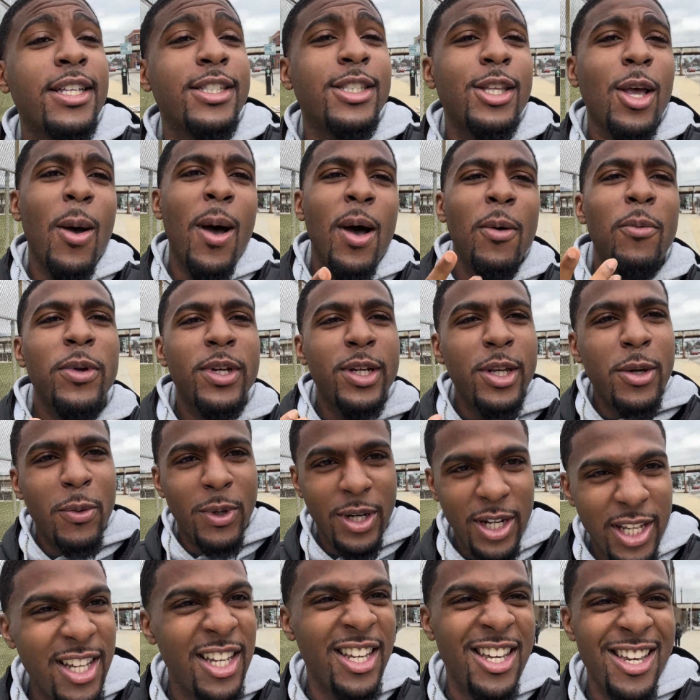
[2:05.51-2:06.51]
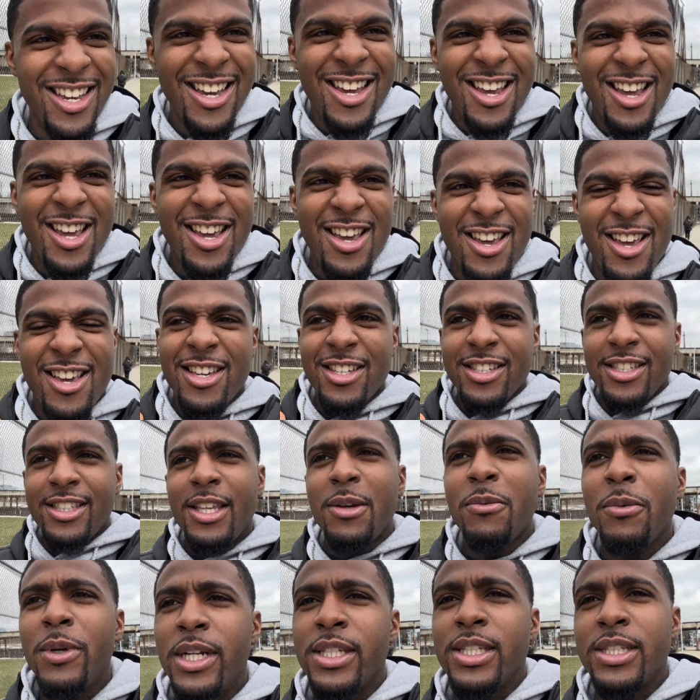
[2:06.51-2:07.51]
So I am really want to see
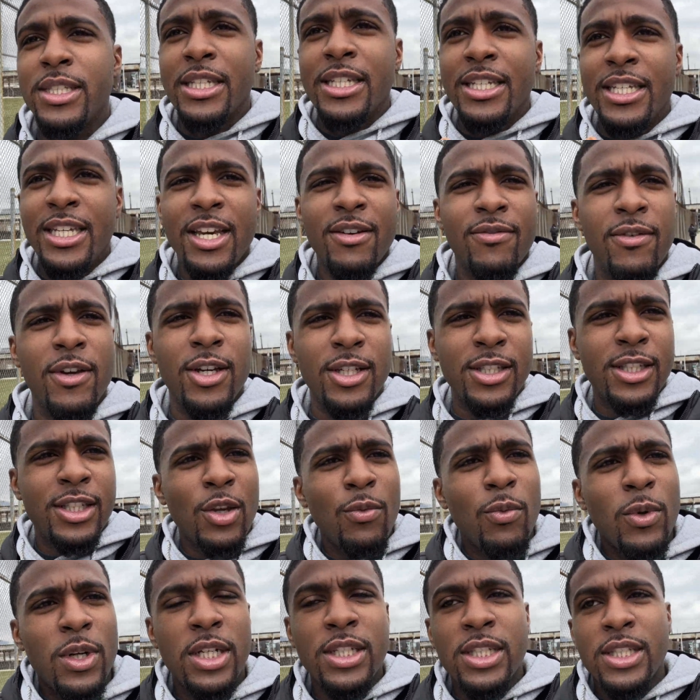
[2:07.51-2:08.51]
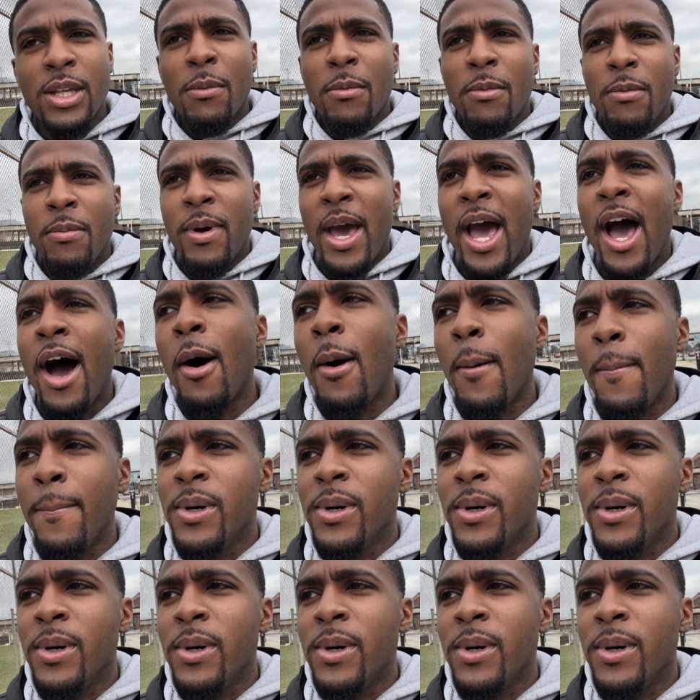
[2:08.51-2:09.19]
what it's giving, see what it's about.